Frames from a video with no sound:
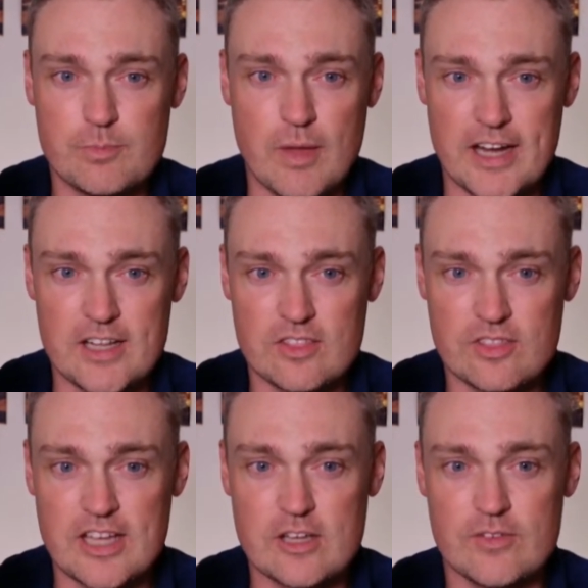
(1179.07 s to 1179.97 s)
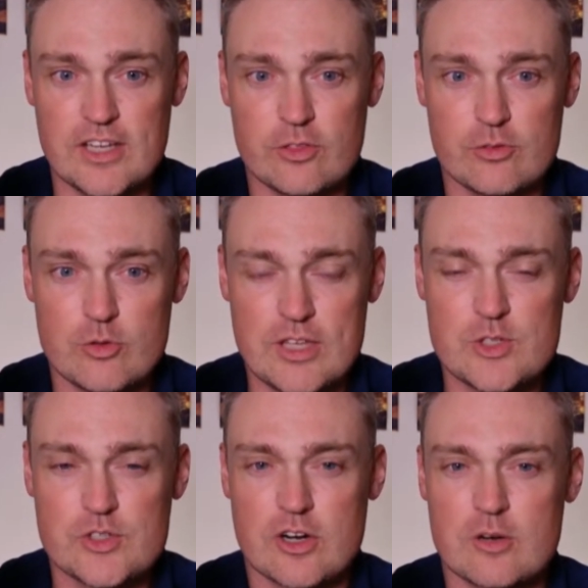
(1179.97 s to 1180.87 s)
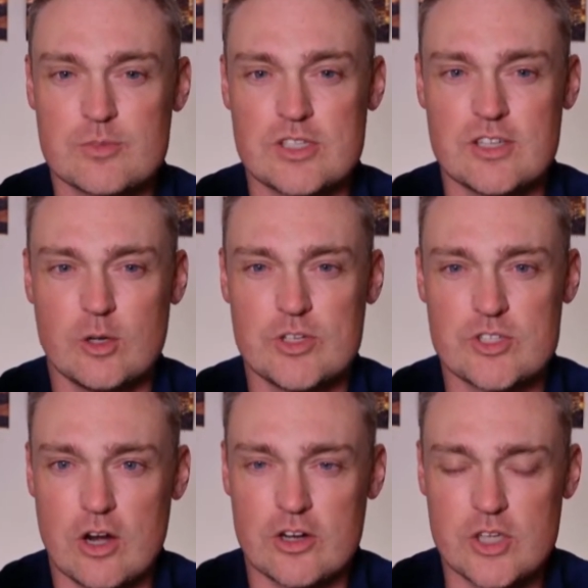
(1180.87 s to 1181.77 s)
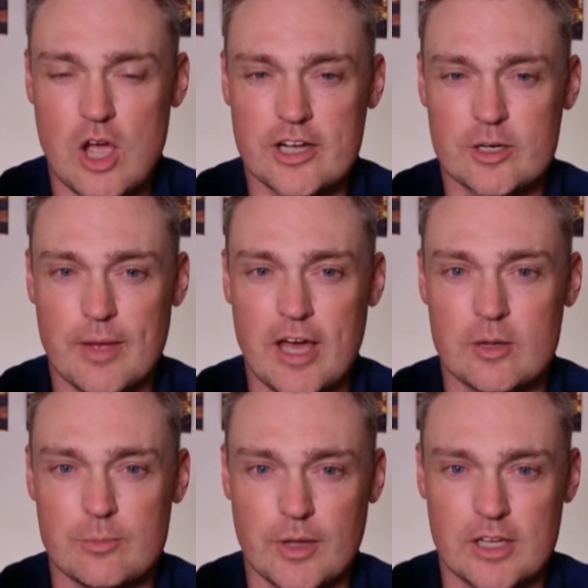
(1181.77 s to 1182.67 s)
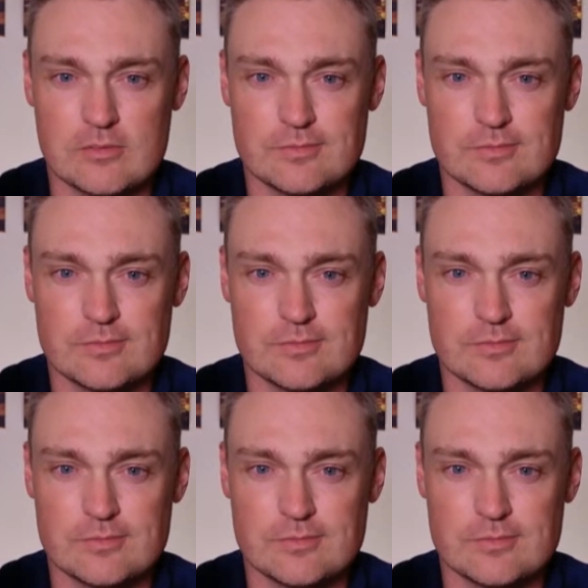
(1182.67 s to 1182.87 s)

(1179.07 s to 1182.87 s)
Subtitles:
I didn't think of it through these terms until we started talking about it, but